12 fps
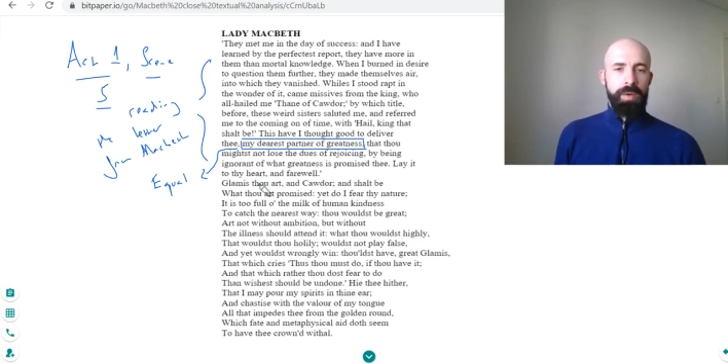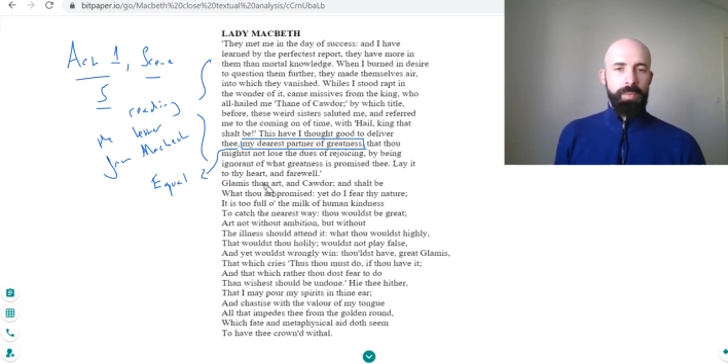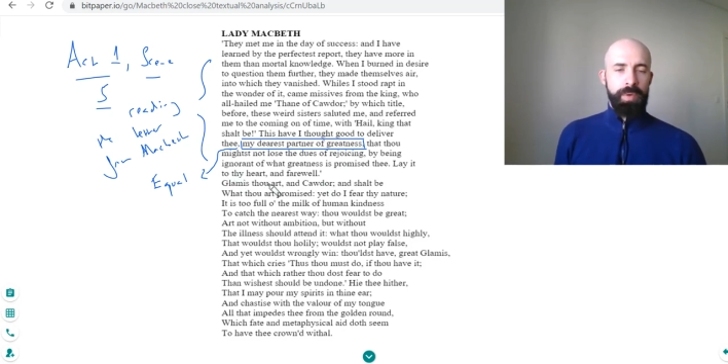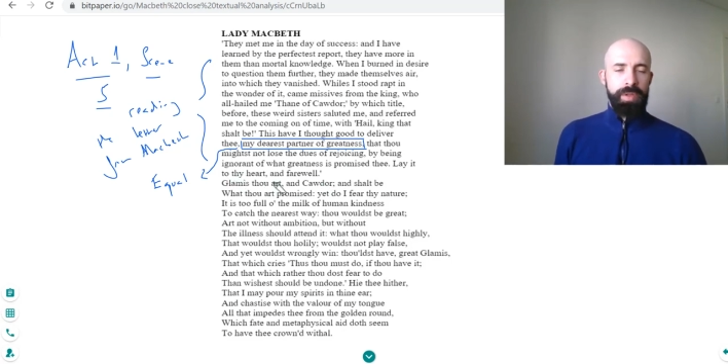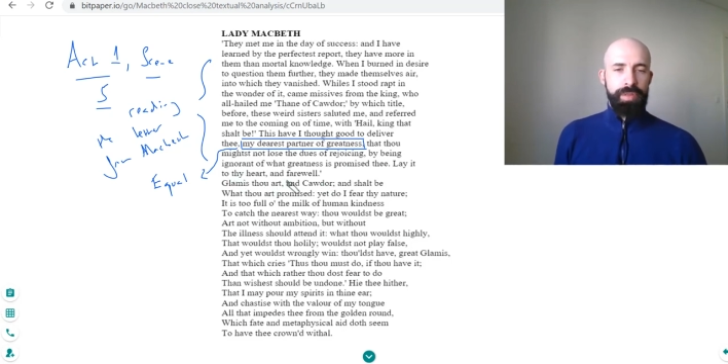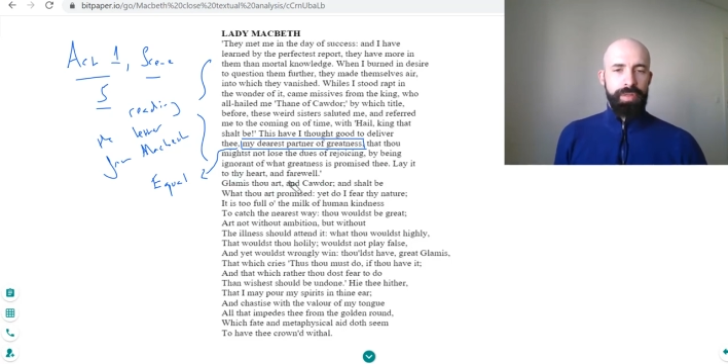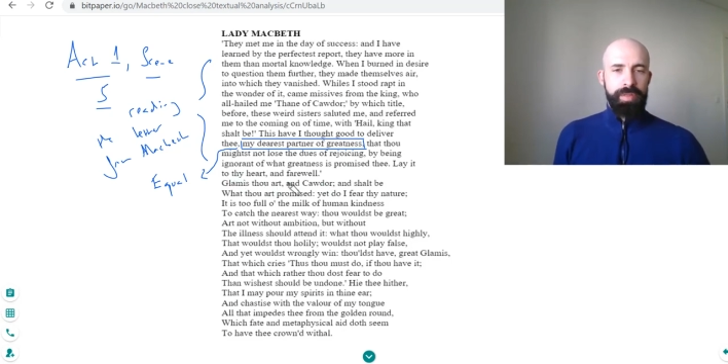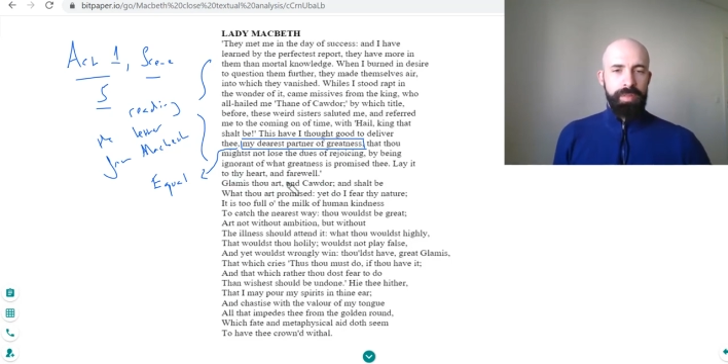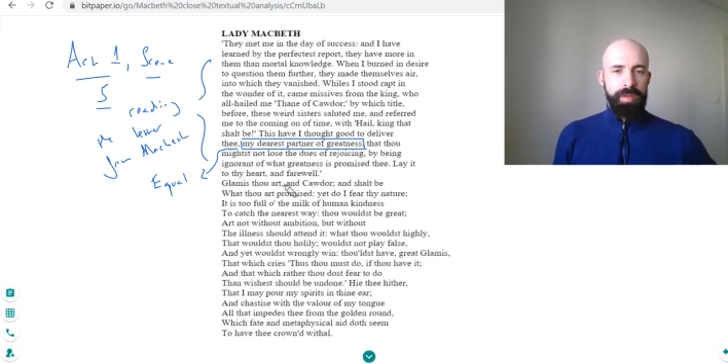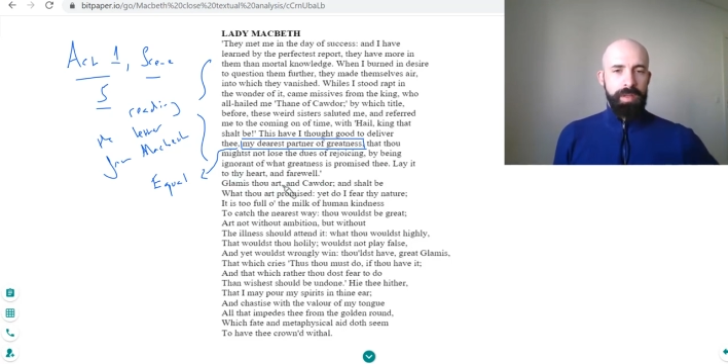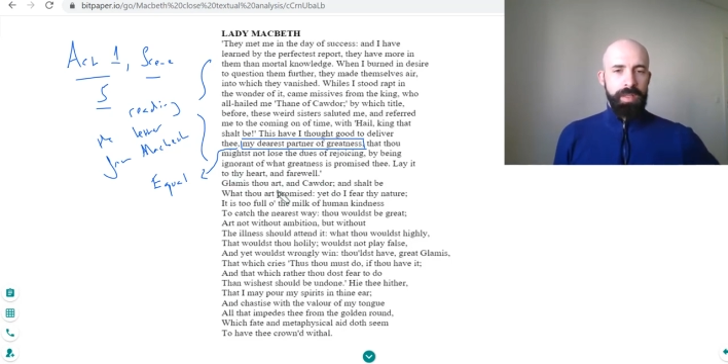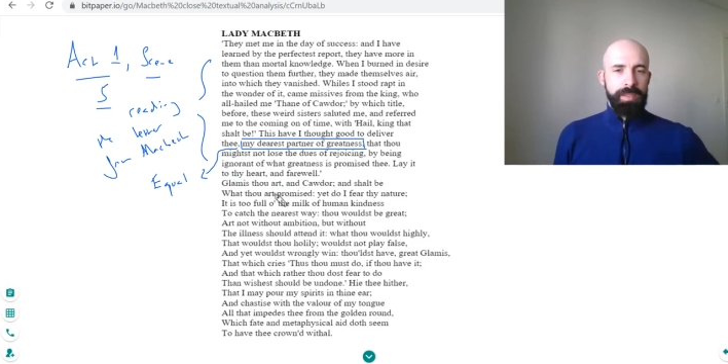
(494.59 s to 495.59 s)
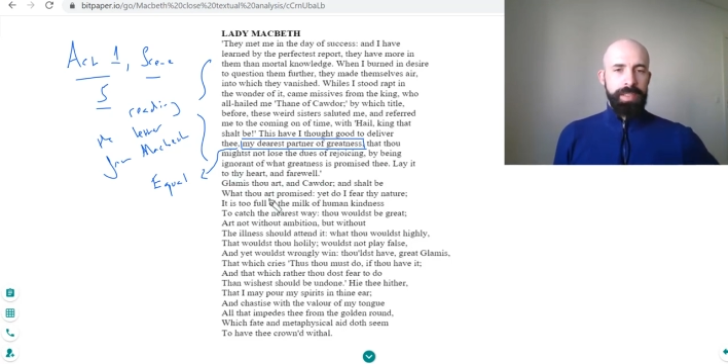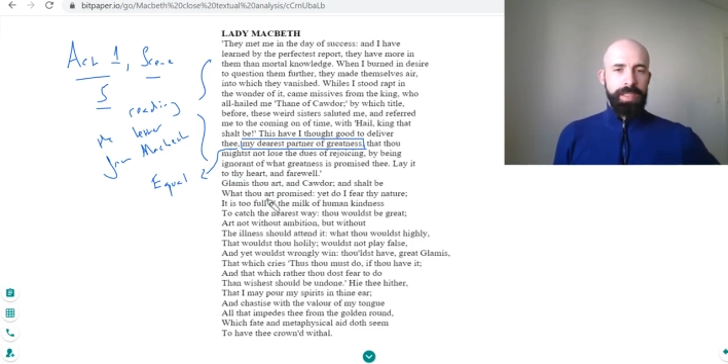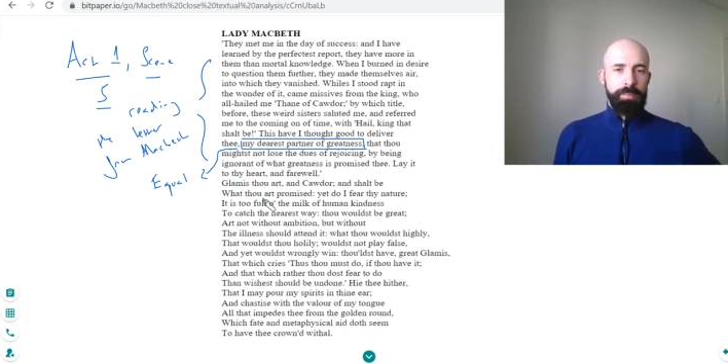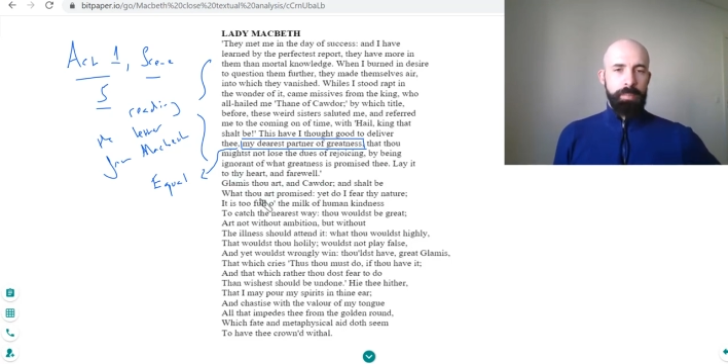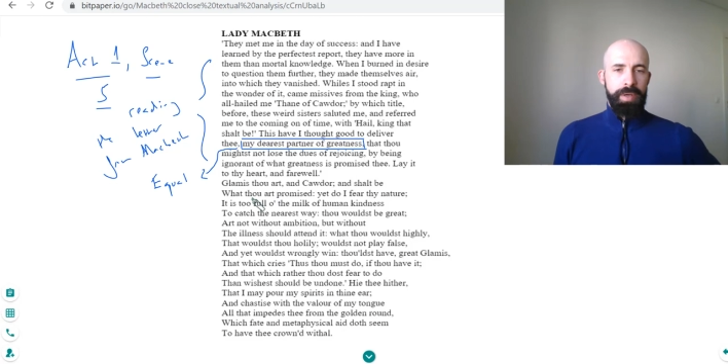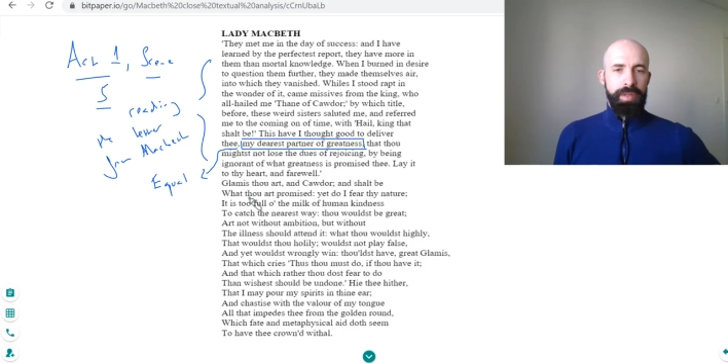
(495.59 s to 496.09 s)
with uh, Lady
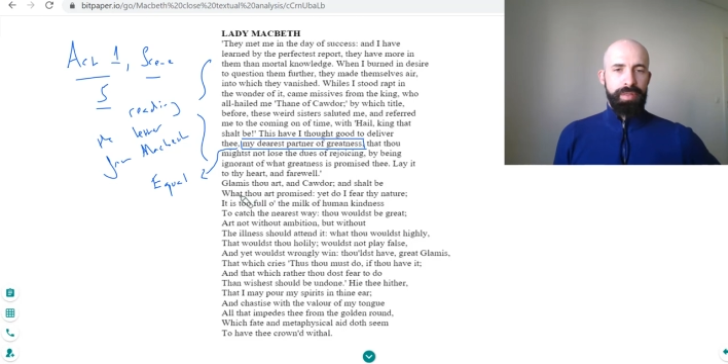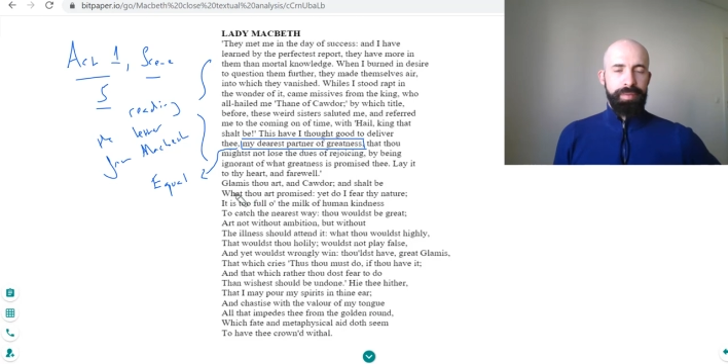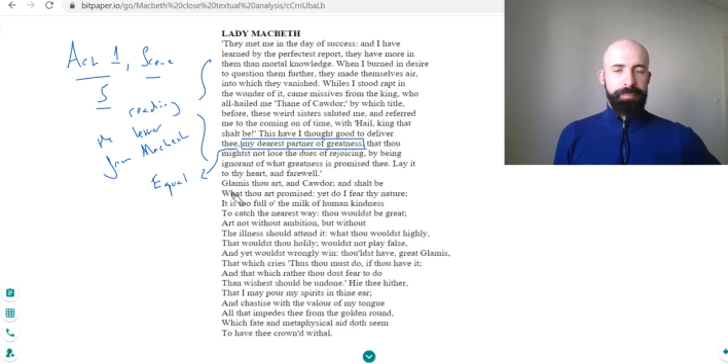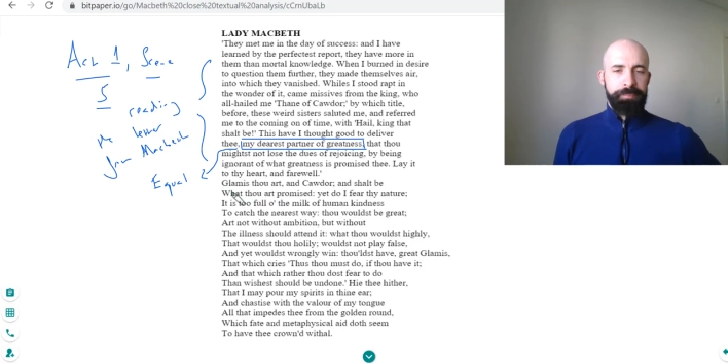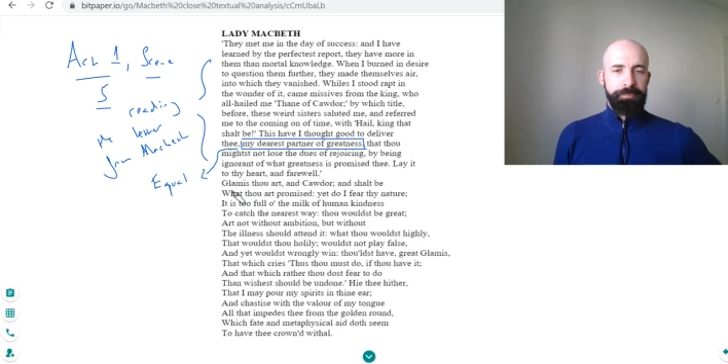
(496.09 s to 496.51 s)
Macbeth.